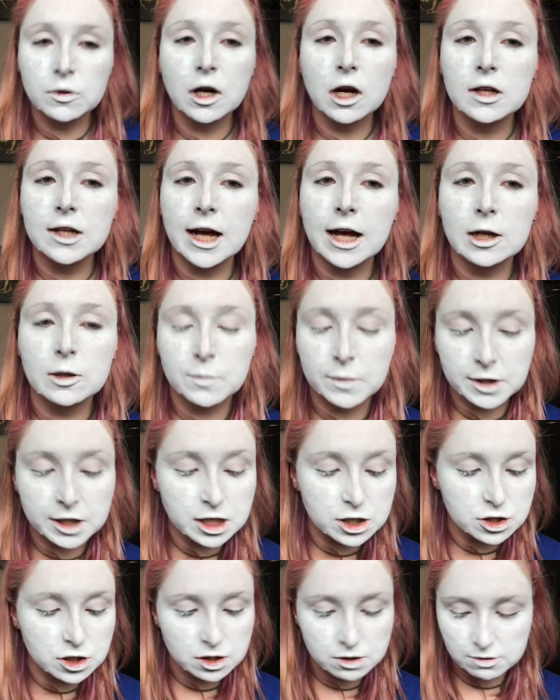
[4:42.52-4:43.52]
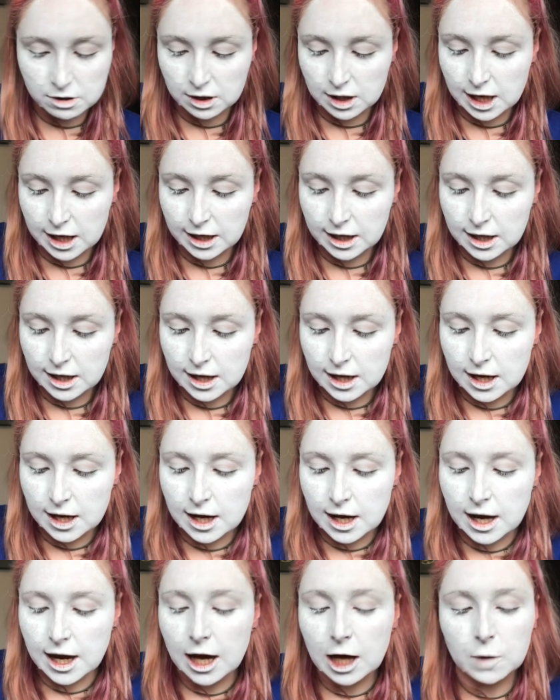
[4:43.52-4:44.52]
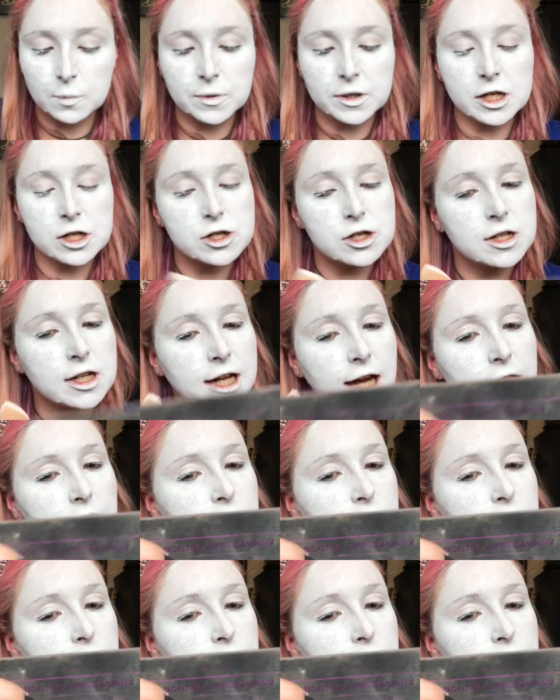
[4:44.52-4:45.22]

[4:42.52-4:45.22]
and we're all helping each other and like helping each other